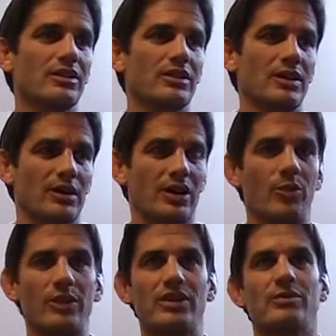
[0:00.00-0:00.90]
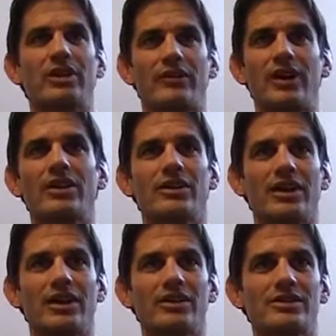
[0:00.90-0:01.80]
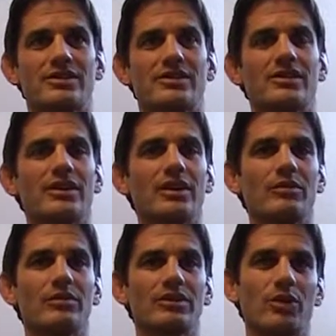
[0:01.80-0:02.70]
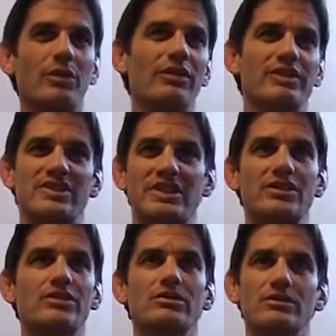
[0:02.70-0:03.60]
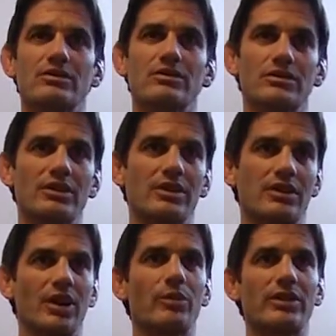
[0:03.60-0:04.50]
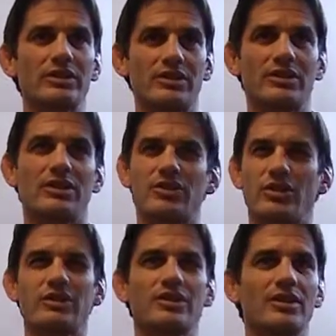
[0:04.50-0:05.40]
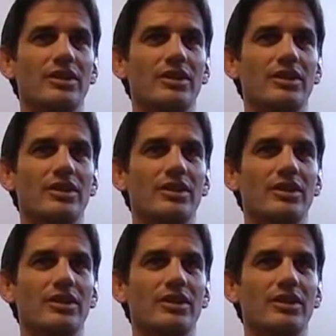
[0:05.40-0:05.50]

the company that my father has, a little bit of a seasonal company, is a construction.